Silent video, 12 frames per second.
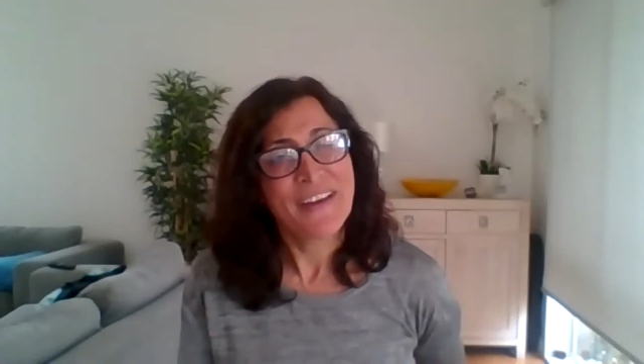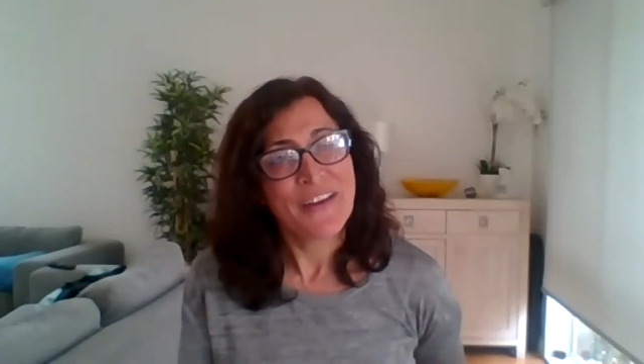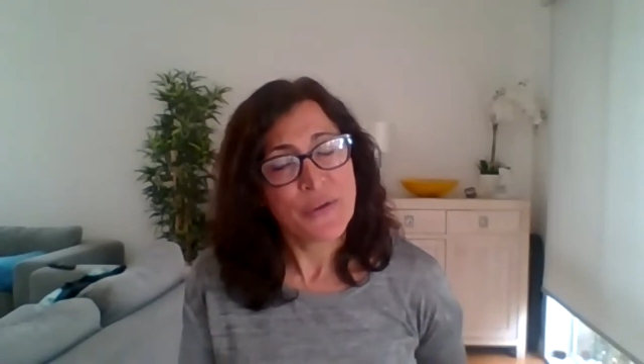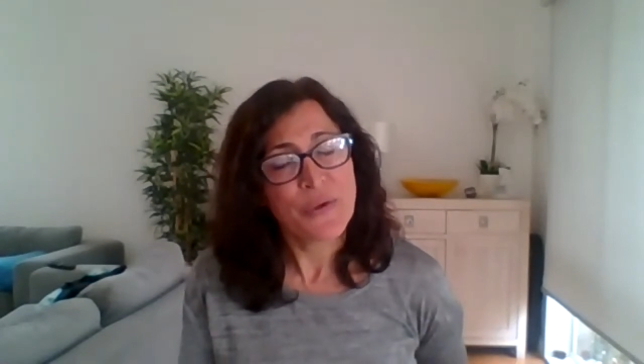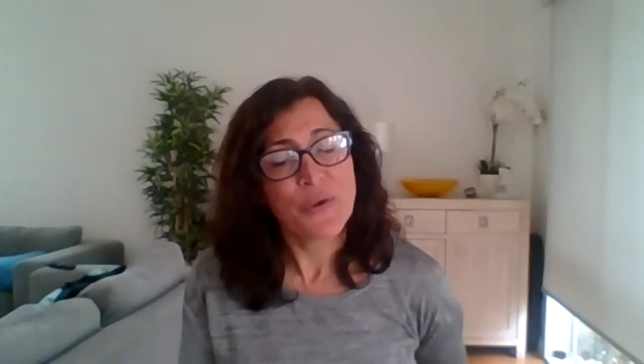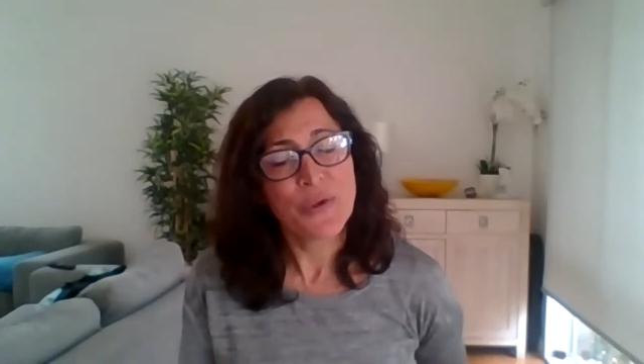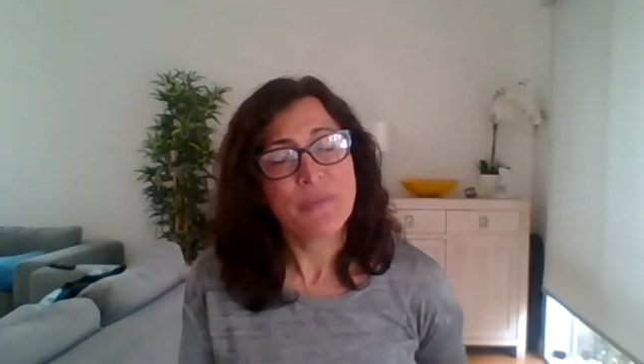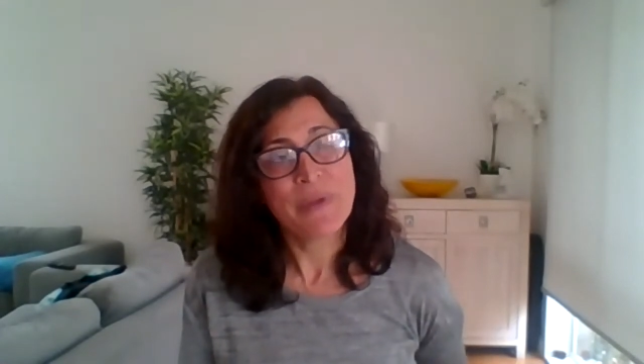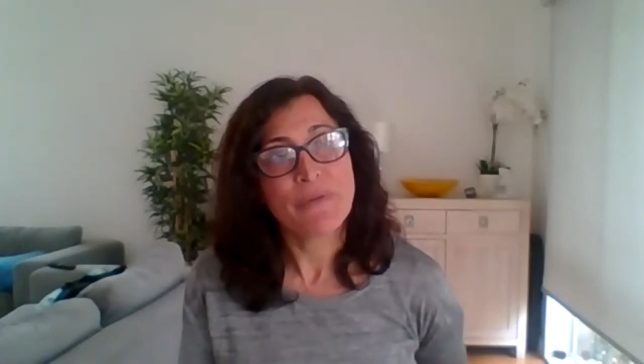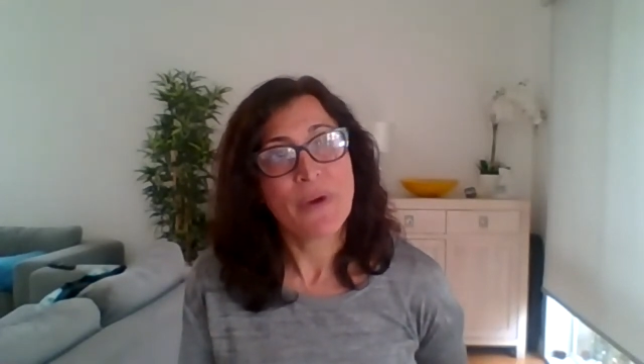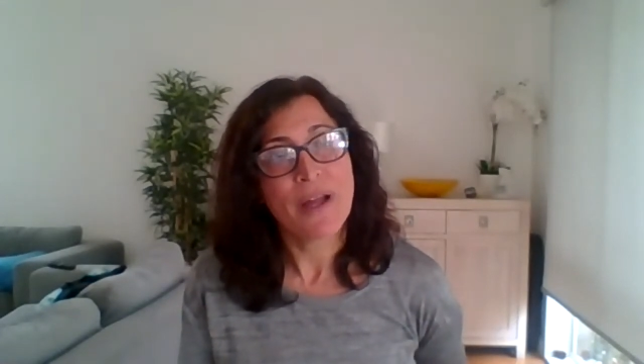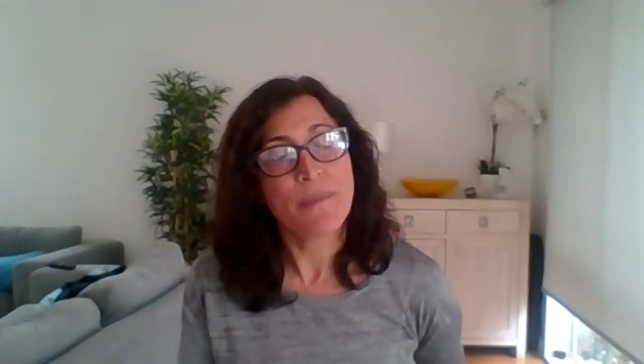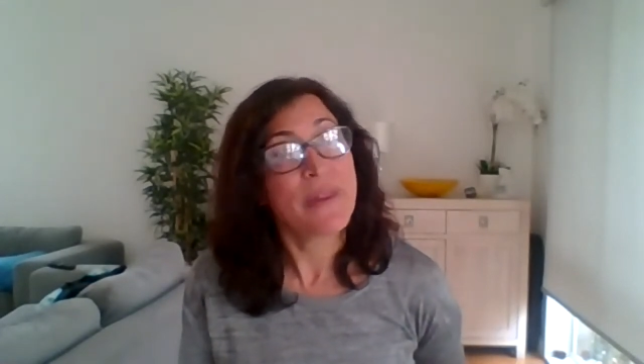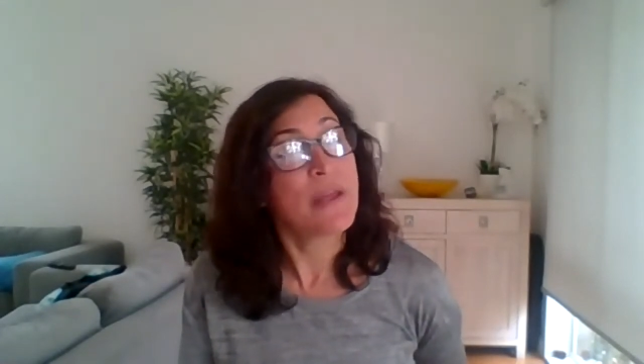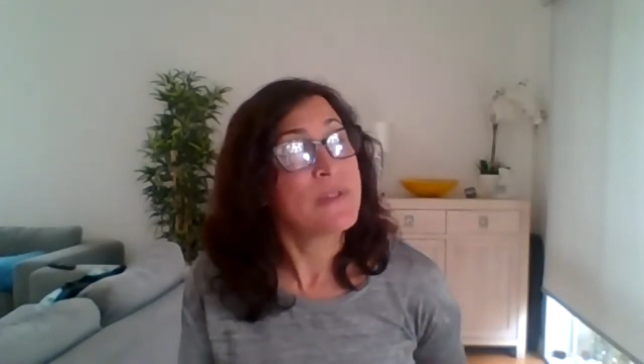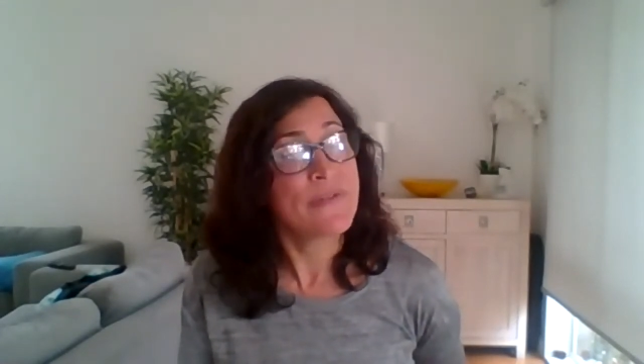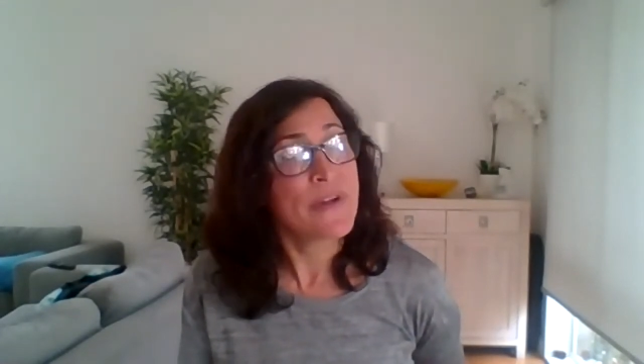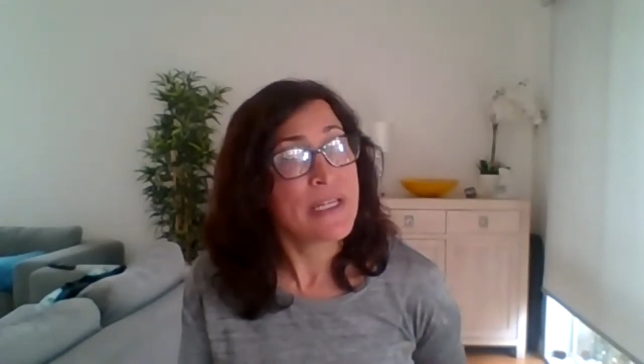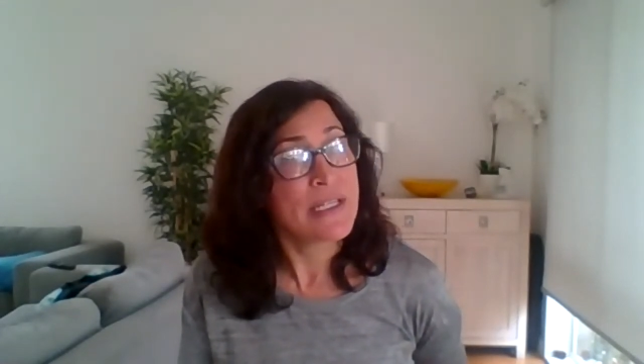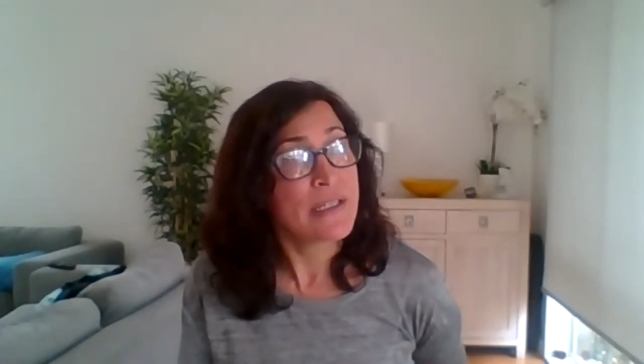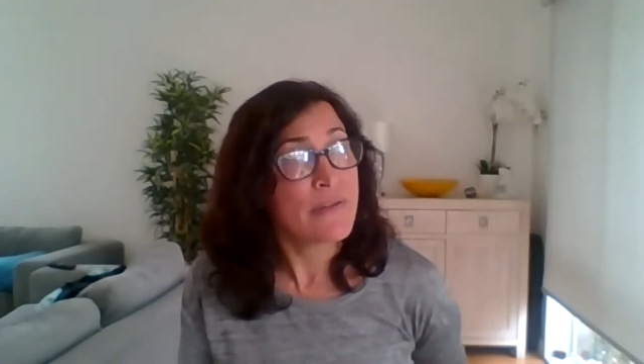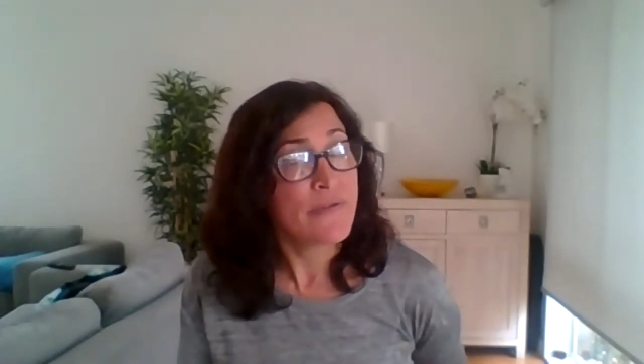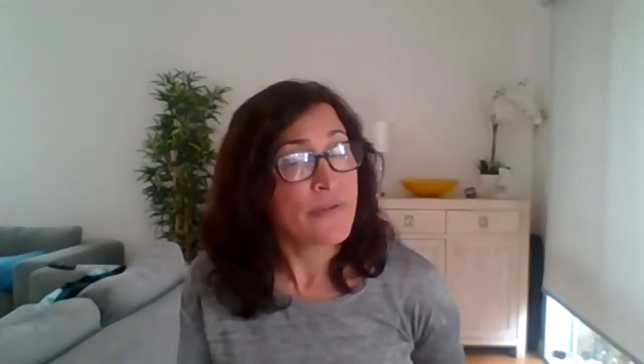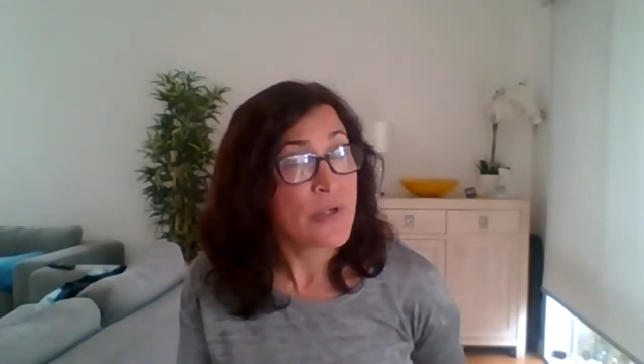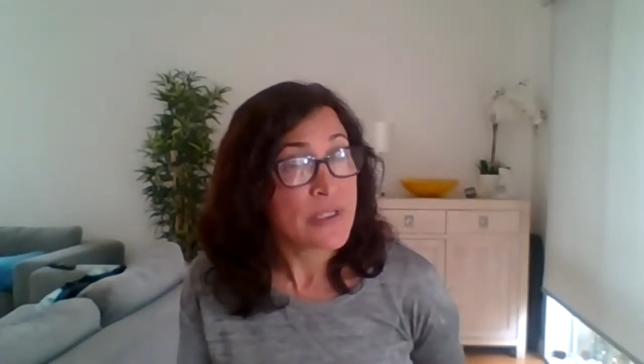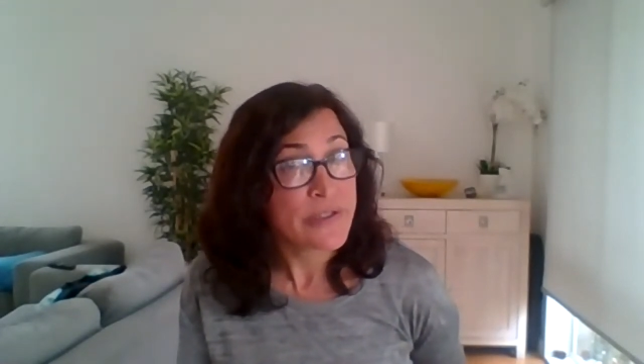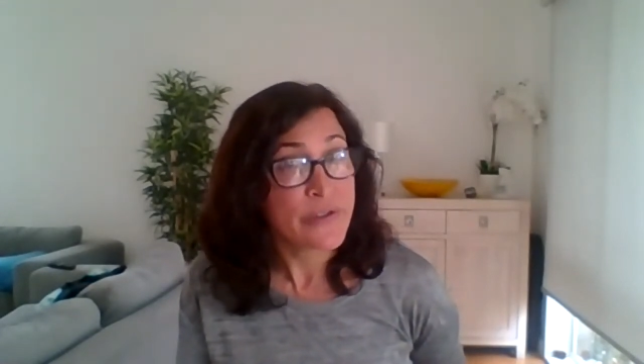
You could be right, but there was very little for us